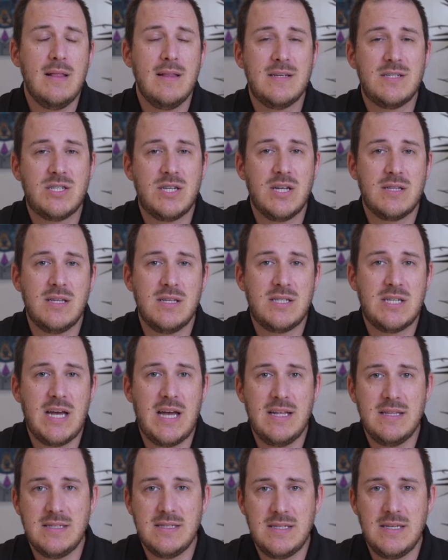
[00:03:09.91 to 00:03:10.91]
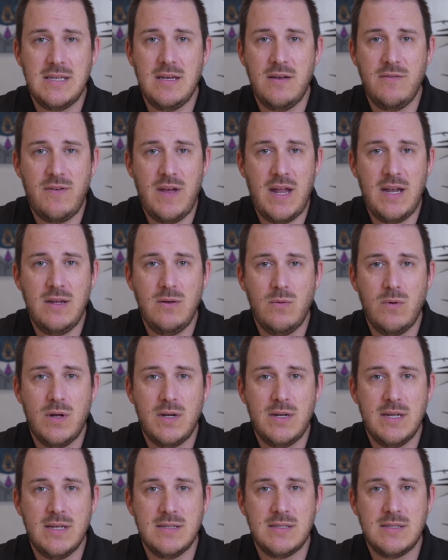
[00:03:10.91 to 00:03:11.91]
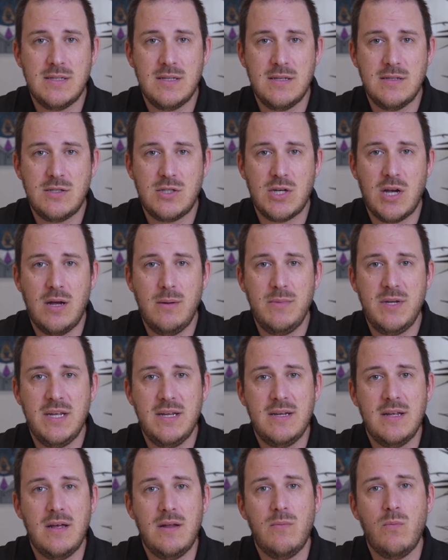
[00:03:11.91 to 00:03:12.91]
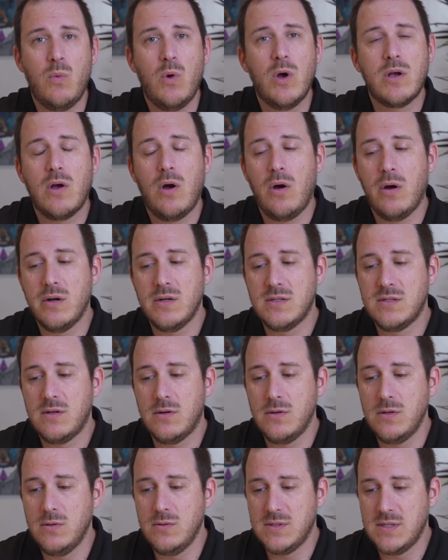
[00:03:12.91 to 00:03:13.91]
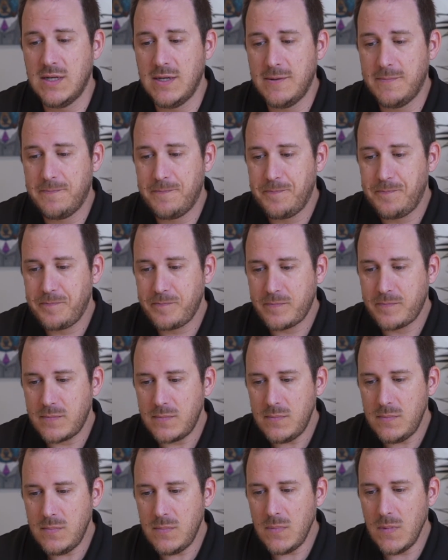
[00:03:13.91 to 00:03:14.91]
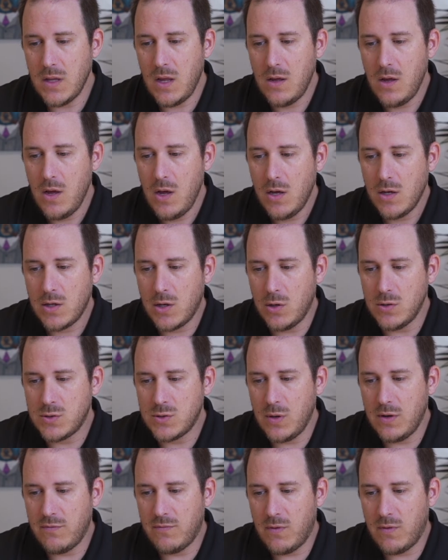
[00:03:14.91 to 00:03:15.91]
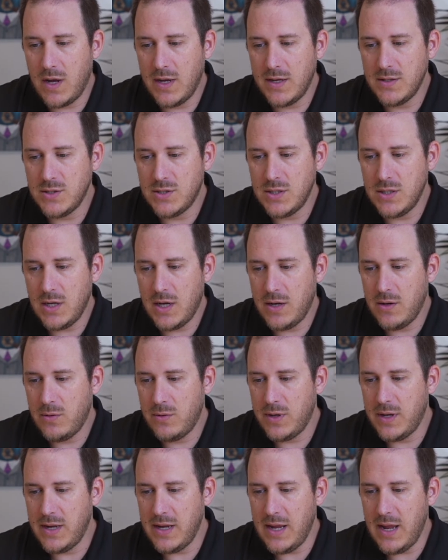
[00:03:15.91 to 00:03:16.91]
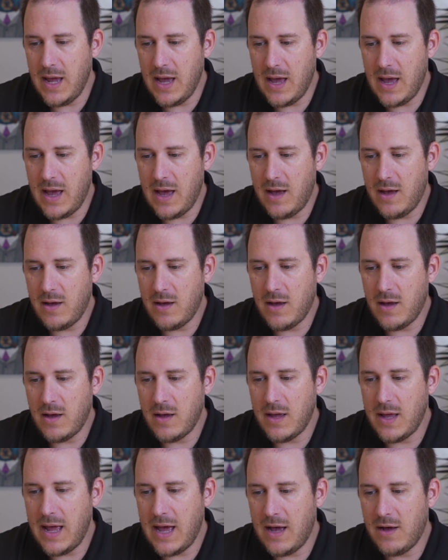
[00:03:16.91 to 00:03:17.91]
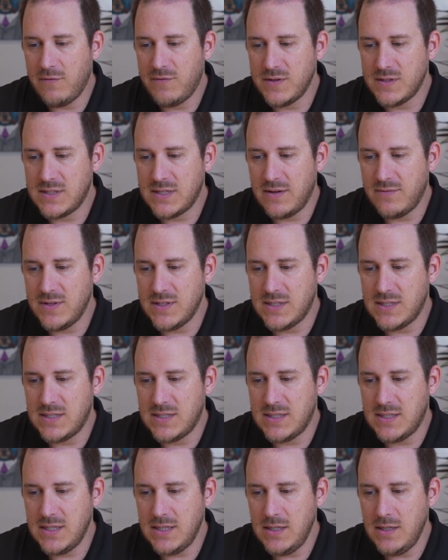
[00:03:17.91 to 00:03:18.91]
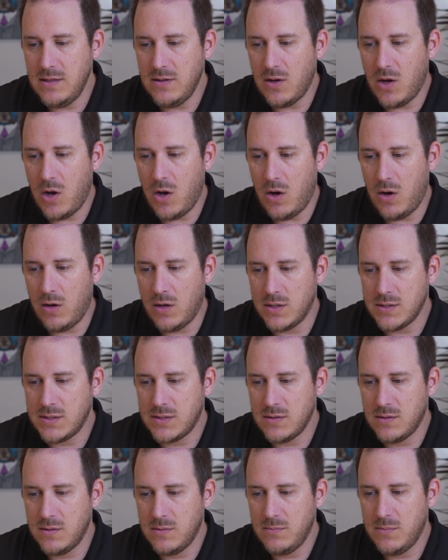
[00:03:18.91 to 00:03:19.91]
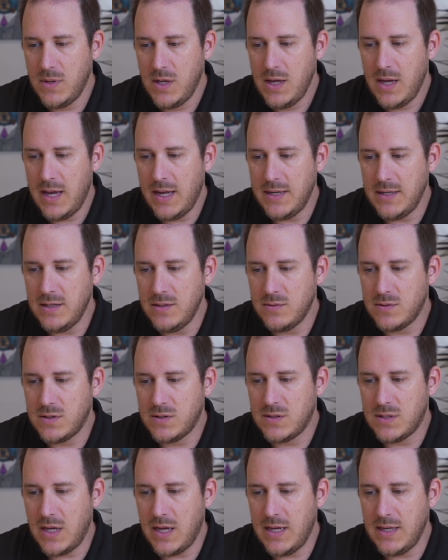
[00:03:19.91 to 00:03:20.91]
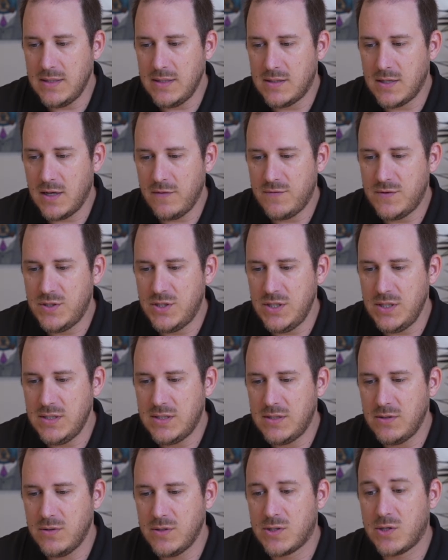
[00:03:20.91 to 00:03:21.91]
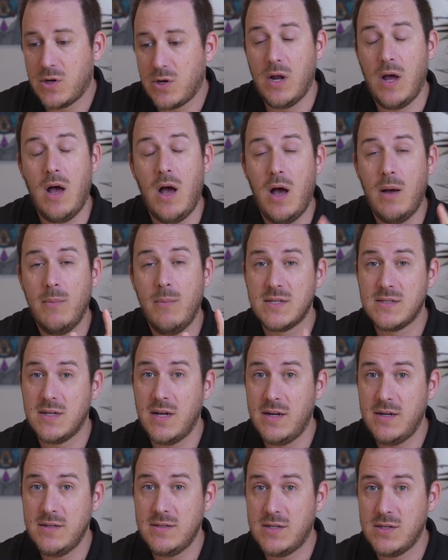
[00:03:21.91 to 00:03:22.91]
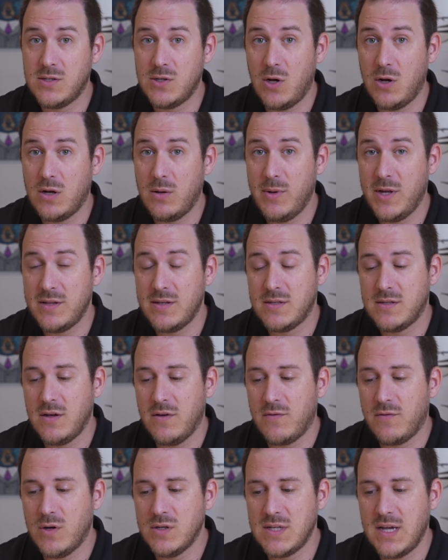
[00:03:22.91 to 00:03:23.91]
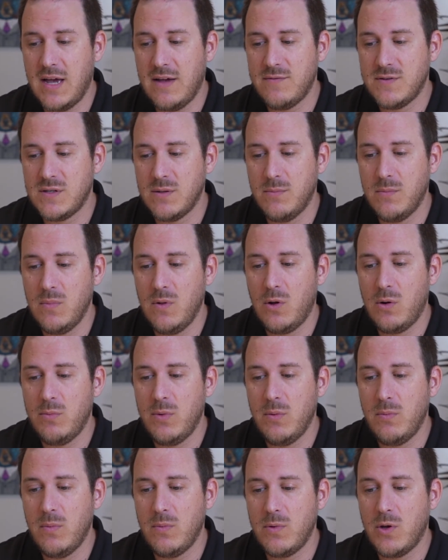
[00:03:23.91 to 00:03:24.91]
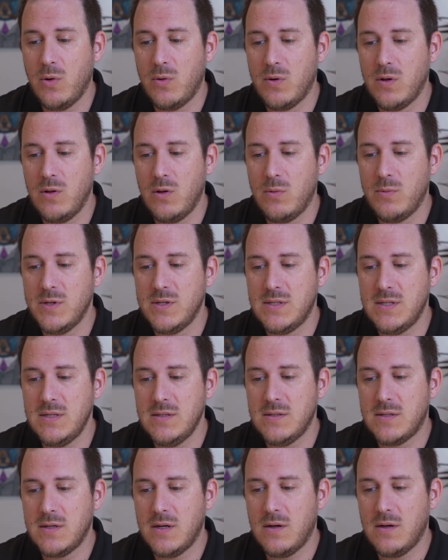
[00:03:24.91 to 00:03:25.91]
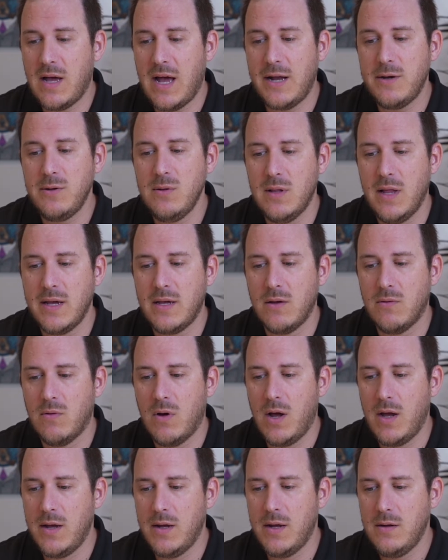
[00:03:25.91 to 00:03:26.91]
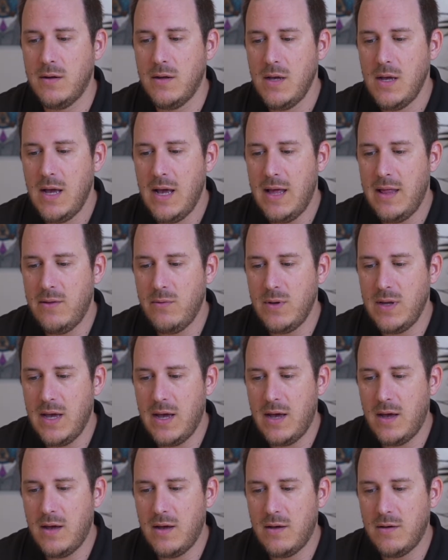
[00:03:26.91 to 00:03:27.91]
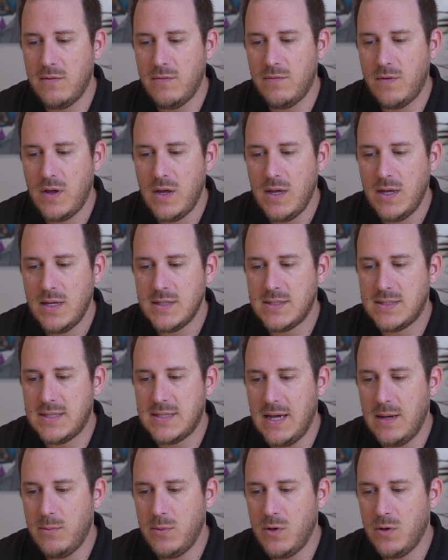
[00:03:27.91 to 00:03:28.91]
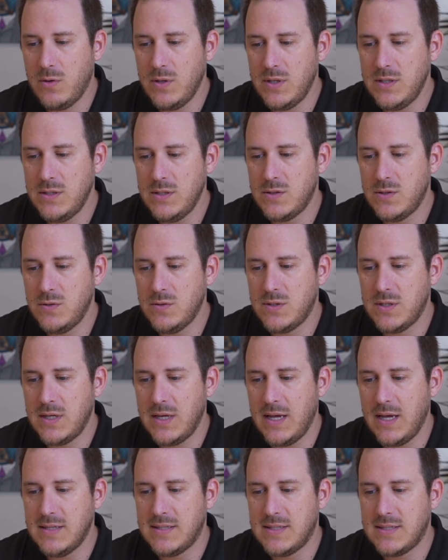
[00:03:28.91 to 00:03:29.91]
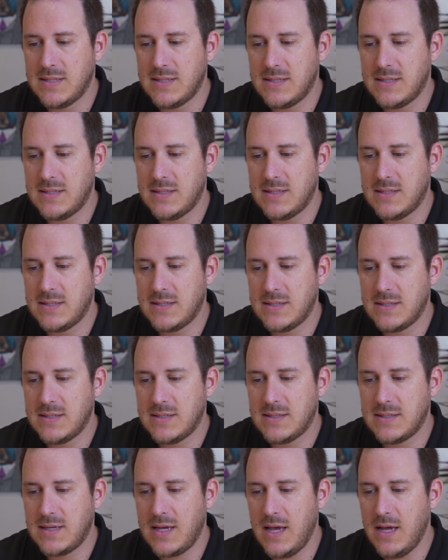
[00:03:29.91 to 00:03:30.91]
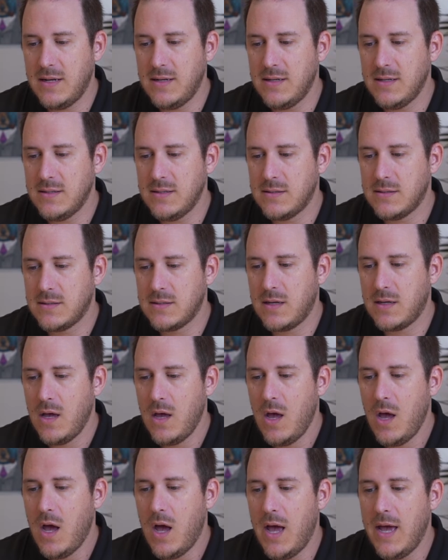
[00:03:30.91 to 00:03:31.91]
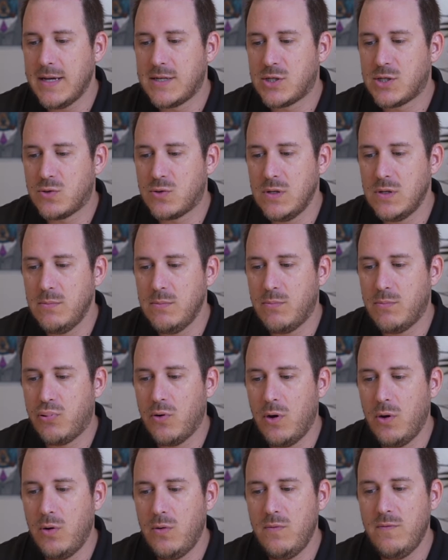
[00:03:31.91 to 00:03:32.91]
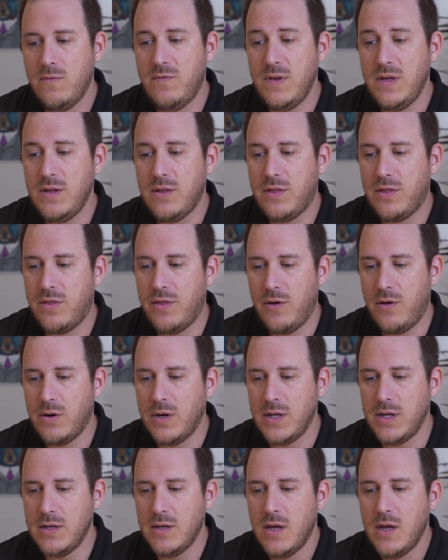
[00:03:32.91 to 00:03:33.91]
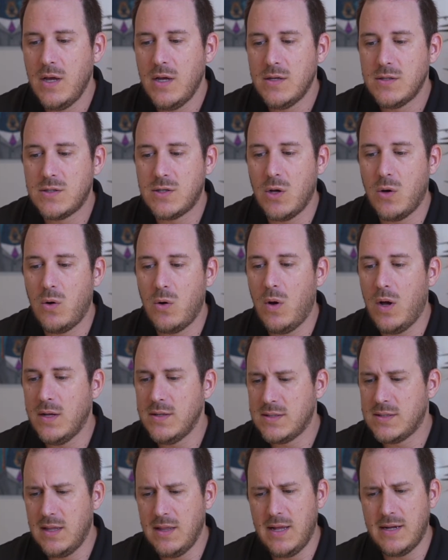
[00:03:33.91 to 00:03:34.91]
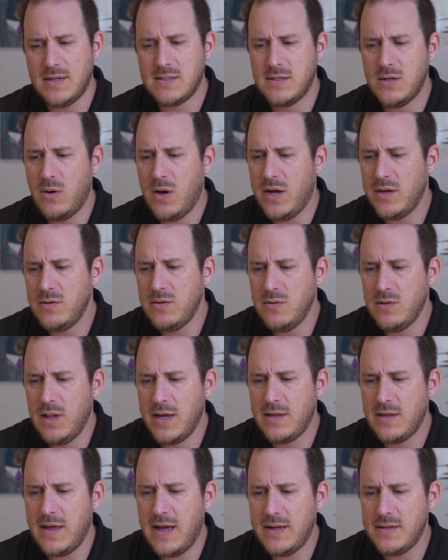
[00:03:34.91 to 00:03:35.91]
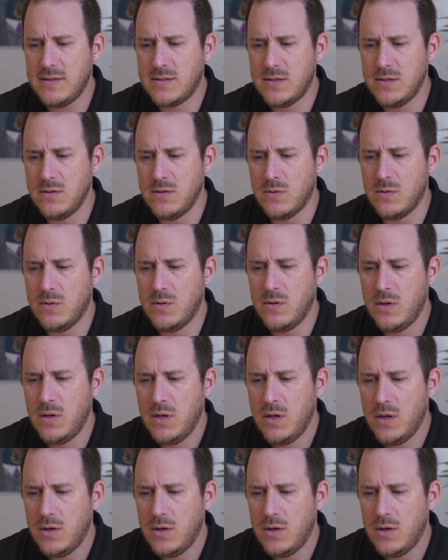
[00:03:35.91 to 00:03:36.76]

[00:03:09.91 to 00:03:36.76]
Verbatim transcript: Let's check the chat and see if anyone has chimed in and what cards they're using. Coast, we have Ryan G. I own a uh, Alpha seven C. Awesome. And he uses a Tough G series card. I'm excited to talk about the tough cards. I have some little bit going a little bit detail. How do you like it, Ryan? And then we have Samuel. He is using a SanDisk Extreme Pro V thirty. So let us know how you like that too.